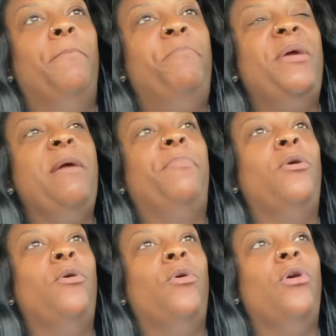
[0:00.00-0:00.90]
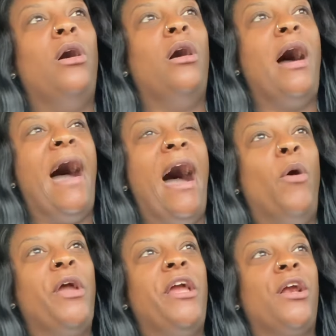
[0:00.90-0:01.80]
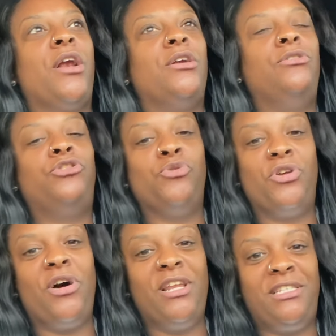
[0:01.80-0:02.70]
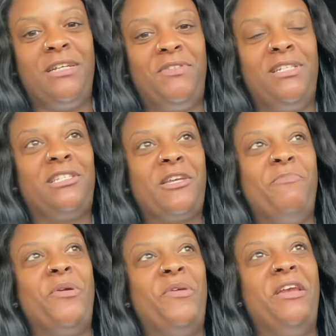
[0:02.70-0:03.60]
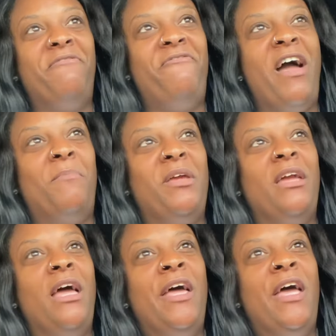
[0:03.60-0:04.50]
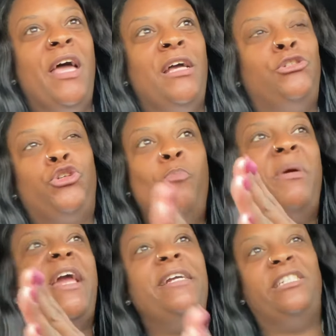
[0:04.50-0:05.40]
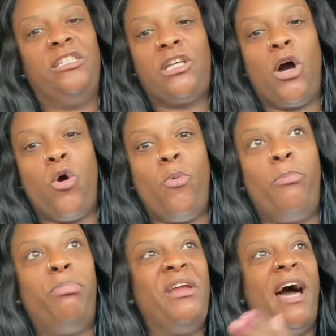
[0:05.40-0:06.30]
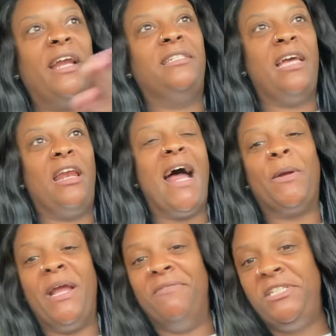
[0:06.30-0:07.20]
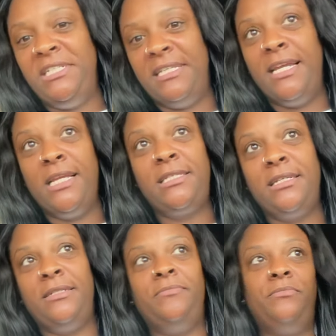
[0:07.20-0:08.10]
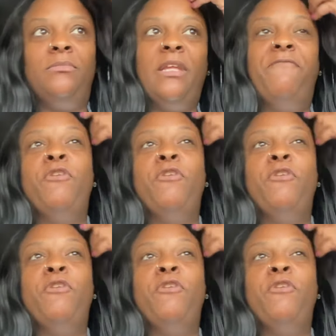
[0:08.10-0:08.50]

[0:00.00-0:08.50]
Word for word: people out here doing all this stuff to this community and the family, to me, just so Breonna Taylor out, if she's innocent. If